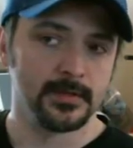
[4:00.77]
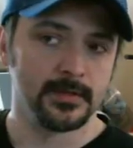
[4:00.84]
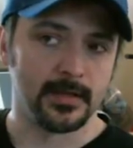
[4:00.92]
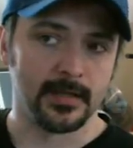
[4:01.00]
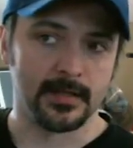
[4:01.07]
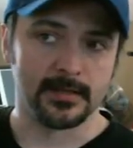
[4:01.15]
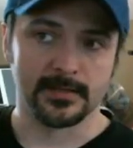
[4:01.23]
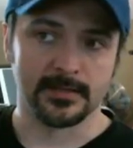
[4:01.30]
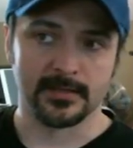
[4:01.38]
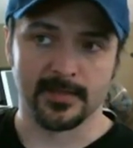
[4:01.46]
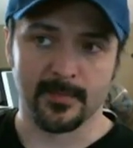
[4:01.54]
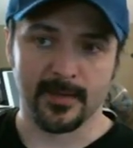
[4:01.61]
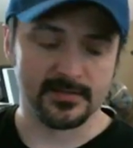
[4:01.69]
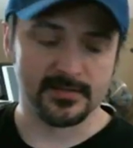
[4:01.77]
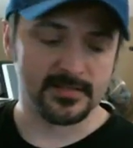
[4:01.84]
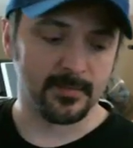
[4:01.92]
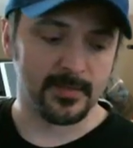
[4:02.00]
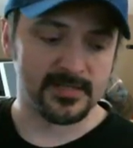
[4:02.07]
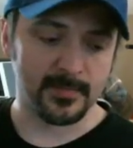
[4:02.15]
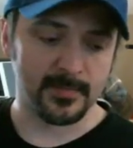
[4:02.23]
and they managed to get
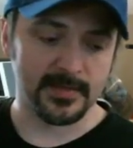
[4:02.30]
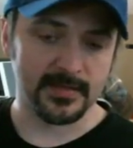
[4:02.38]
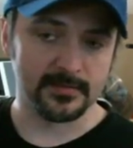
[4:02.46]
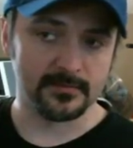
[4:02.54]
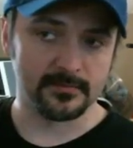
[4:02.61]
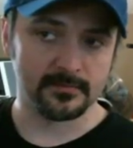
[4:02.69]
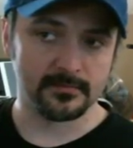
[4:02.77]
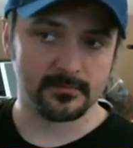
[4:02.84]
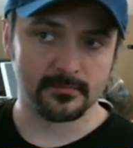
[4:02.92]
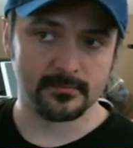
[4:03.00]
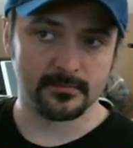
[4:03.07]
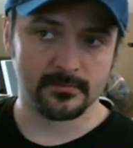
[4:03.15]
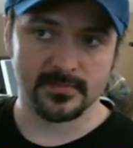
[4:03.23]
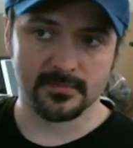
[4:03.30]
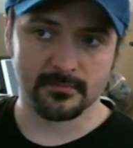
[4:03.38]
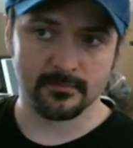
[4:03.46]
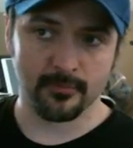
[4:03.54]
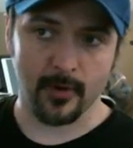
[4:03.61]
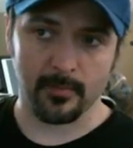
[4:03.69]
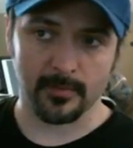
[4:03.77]
my speed
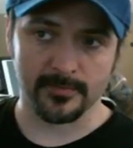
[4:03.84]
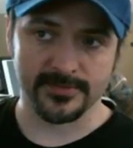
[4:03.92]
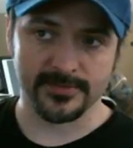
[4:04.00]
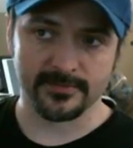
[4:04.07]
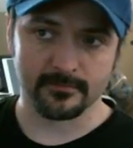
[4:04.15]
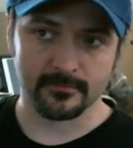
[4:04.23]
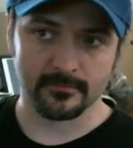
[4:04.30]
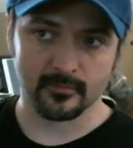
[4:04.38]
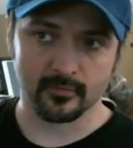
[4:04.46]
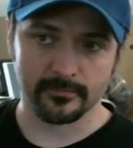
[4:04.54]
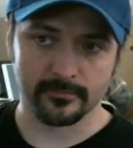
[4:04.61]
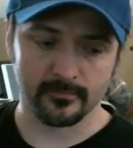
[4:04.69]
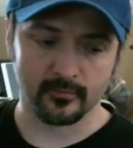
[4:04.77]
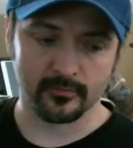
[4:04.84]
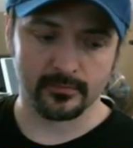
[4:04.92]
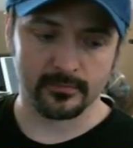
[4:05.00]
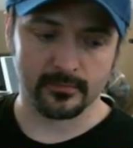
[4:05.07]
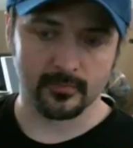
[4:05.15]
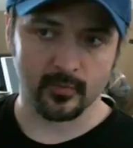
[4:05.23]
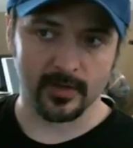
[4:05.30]
problems
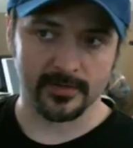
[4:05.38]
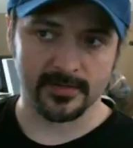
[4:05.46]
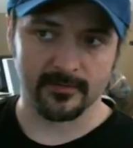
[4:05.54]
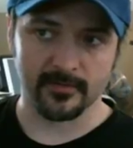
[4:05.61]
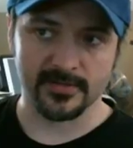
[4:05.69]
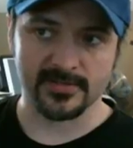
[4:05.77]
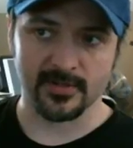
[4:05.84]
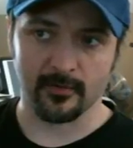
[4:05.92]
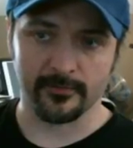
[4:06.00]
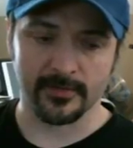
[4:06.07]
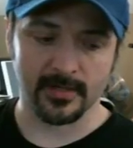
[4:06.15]
relatively solved.